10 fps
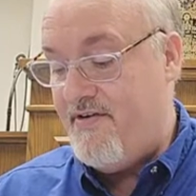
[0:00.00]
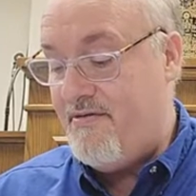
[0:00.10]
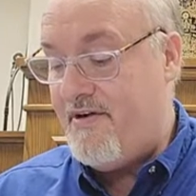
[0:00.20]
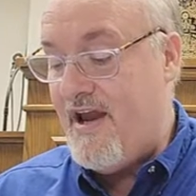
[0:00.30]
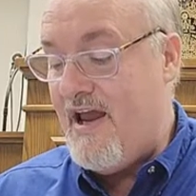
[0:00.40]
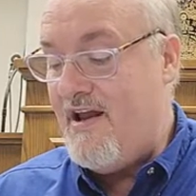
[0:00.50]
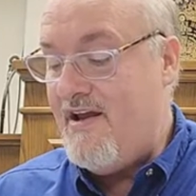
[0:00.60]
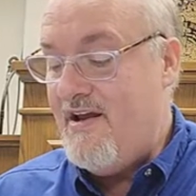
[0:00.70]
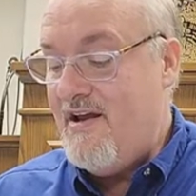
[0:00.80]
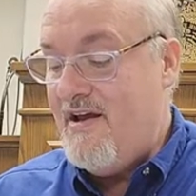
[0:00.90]
Okay?
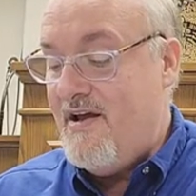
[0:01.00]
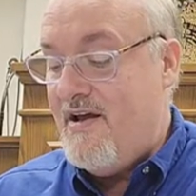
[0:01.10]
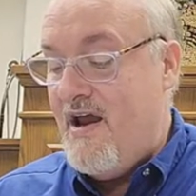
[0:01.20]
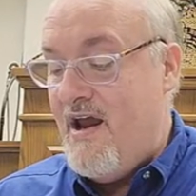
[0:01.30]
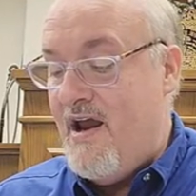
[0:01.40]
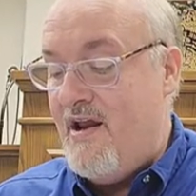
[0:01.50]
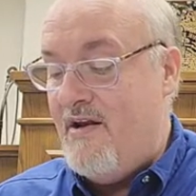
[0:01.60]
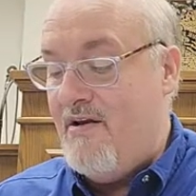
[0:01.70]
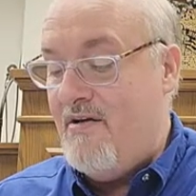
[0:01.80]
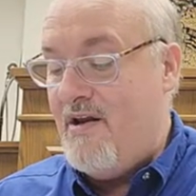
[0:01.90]

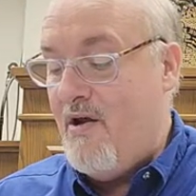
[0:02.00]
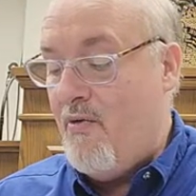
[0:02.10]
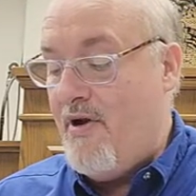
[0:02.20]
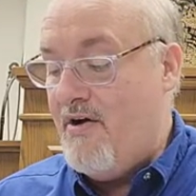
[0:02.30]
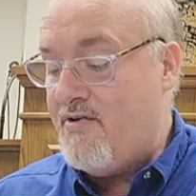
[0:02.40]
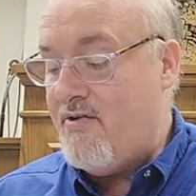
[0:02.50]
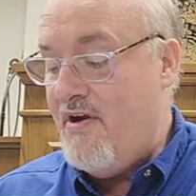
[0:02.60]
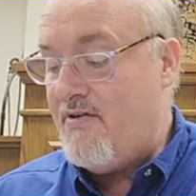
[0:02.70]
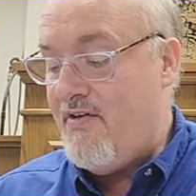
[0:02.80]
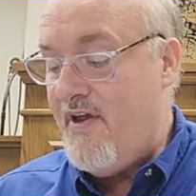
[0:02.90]
And, you know, here's
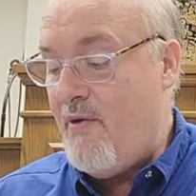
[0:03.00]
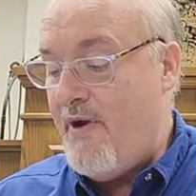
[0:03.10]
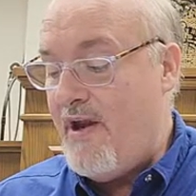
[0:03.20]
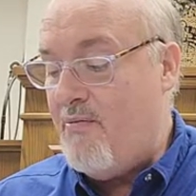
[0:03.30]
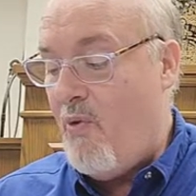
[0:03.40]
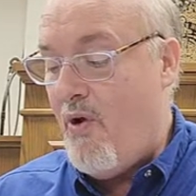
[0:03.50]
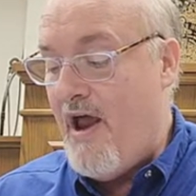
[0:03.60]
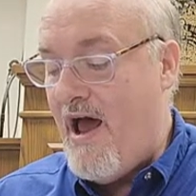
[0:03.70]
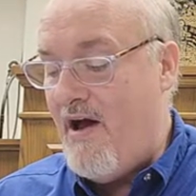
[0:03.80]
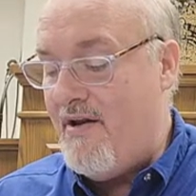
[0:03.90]
the thing we can
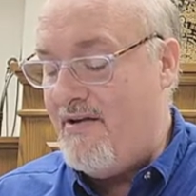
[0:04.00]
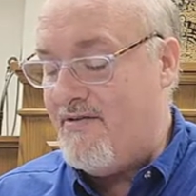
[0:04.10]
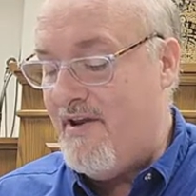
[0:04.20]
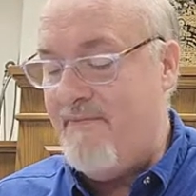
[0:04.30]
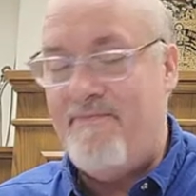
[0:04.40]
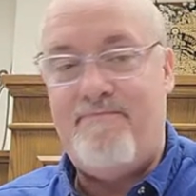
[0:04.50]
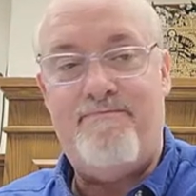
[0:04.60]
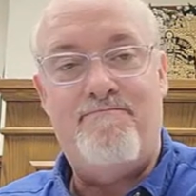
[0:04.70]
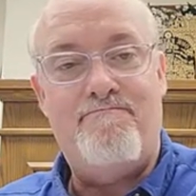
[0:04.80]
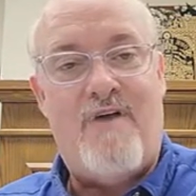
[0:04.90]
point out is that
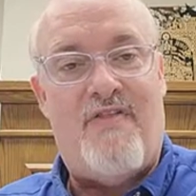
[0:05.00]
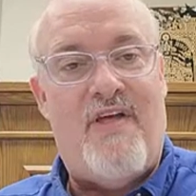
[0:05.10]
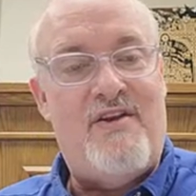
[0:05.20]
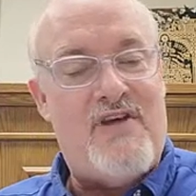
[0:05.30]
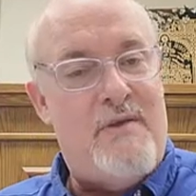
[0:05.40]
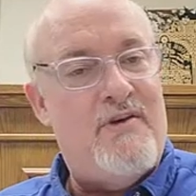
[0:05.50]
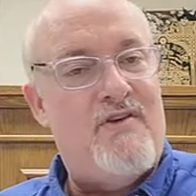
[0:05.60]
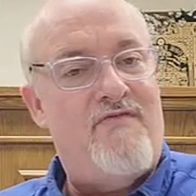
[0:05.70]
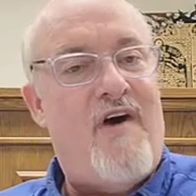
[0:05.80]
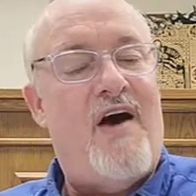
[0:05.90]
I think
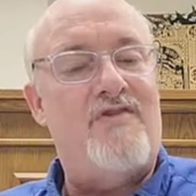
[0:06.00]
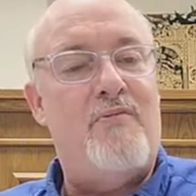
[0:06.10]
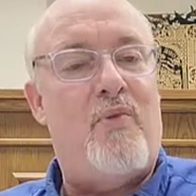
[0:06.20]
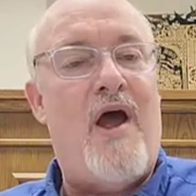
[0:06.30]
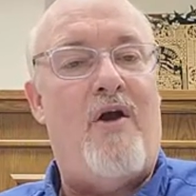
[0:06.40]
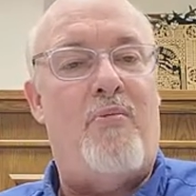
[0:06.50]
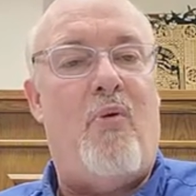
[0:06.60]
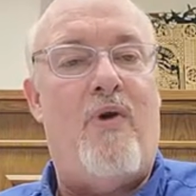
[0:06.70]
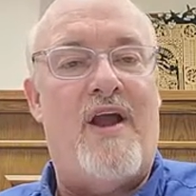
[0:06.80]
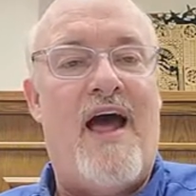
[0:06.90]
Jameson, Fawcett, Brown are
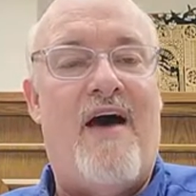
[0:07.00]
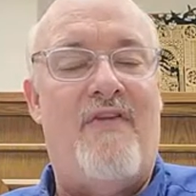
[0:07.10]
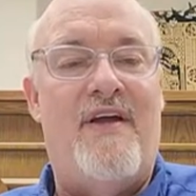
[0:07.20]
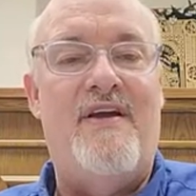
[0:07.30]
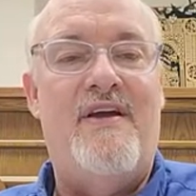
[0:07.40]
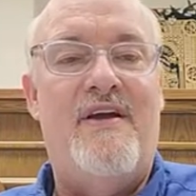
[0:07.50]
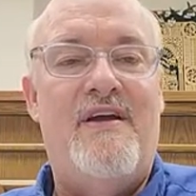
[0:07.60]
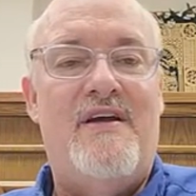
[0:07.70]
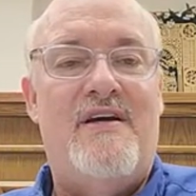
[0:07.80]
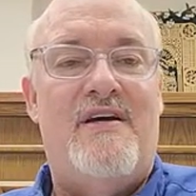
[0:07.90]
pointing out that
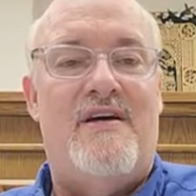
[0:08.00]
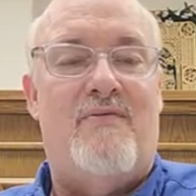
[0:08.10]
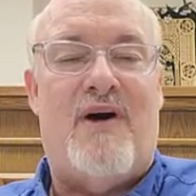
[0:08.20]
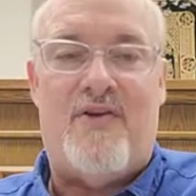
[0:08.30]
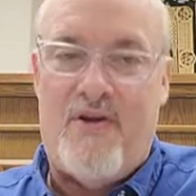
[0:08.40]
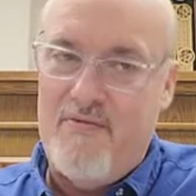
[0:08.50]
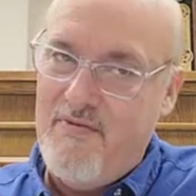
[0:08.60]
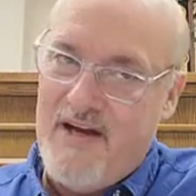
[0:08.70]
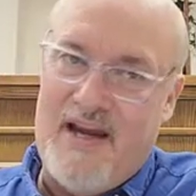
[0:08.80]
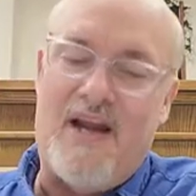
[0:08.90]
I
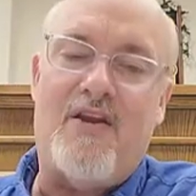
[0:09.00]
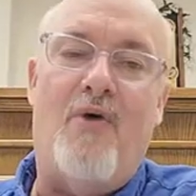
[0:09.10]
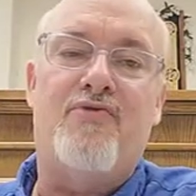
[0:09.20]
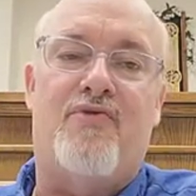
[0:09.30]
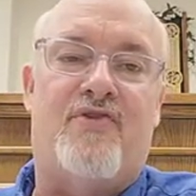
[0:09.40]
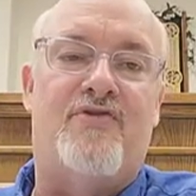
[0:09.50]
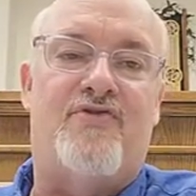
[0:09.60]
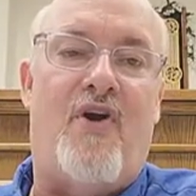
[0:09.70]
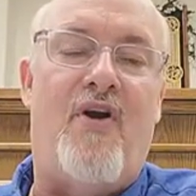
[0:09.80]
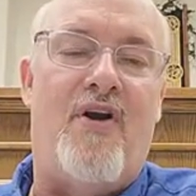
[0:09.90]
get Tozer's
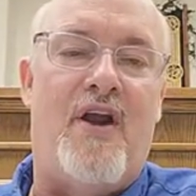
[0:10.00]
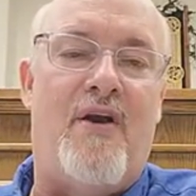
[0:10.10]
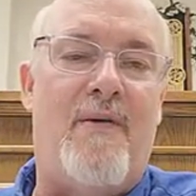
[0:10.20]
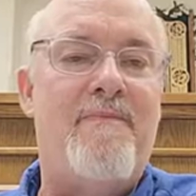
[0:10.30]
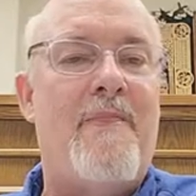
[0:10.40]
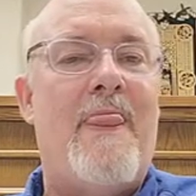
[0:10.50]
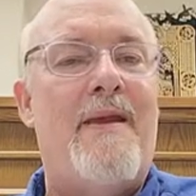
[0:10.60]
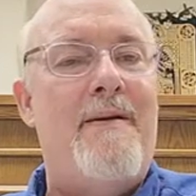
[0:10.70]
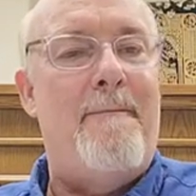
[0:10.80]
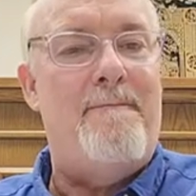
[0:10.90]
concern here,
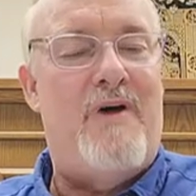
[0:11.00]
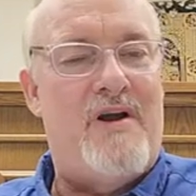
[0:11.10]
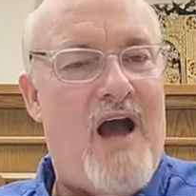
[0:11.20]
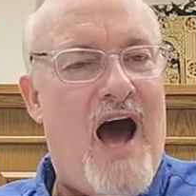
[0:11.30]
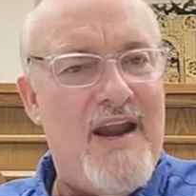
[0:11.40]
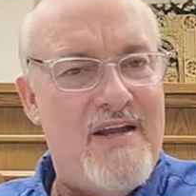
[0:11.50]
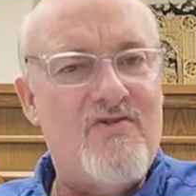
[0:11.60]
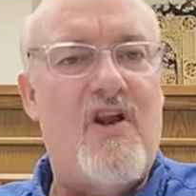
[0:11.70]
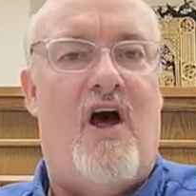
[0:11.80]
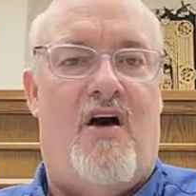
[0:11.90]
but God
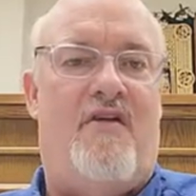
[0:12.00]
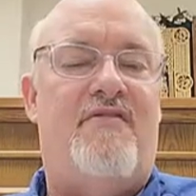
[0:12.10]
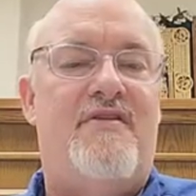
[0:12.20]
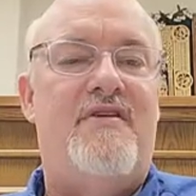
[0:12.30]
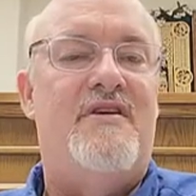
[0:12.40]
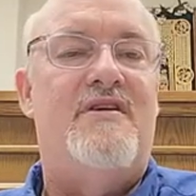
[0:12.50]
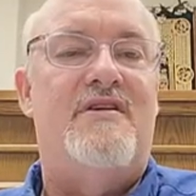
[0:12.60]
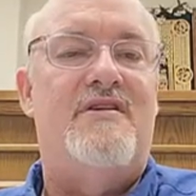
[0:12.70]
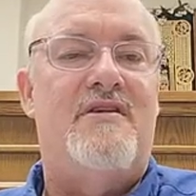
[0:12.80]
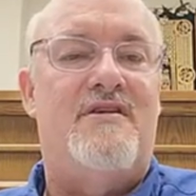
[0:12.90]
is love.
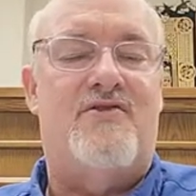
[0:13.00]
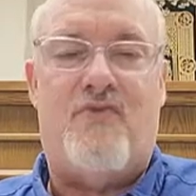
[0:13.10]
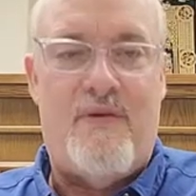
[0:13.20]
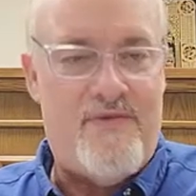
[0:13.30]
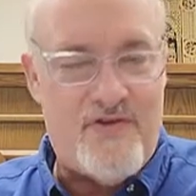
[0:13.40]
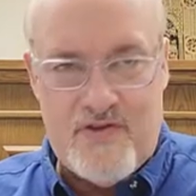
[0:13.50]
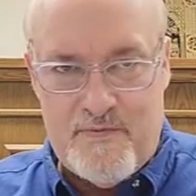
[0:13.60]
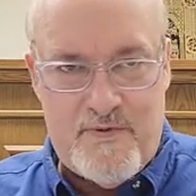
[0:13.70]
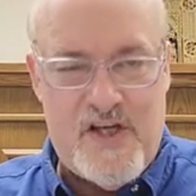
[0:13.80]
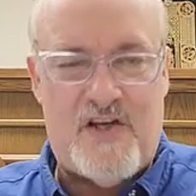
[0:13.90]
The
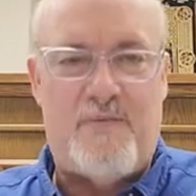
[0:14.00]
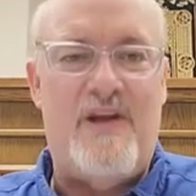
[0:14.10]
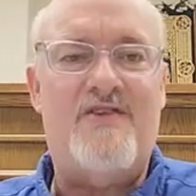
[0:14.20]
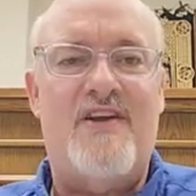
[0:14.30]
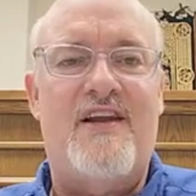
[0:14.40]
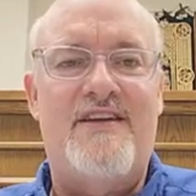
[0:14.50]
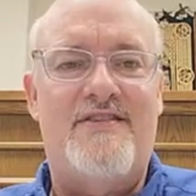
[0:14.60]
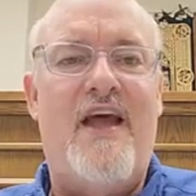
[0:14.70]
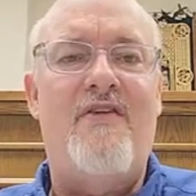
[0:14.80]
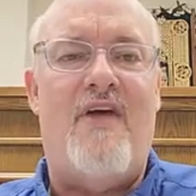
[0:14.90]
scriptures explicitly
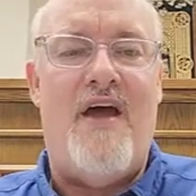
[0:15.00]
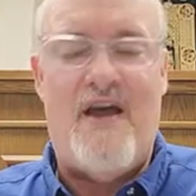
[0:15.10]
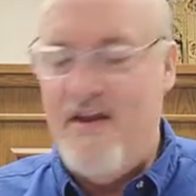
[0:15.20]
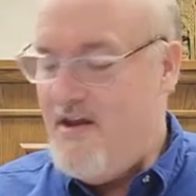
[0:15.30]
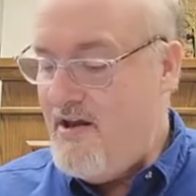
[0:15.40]
say that.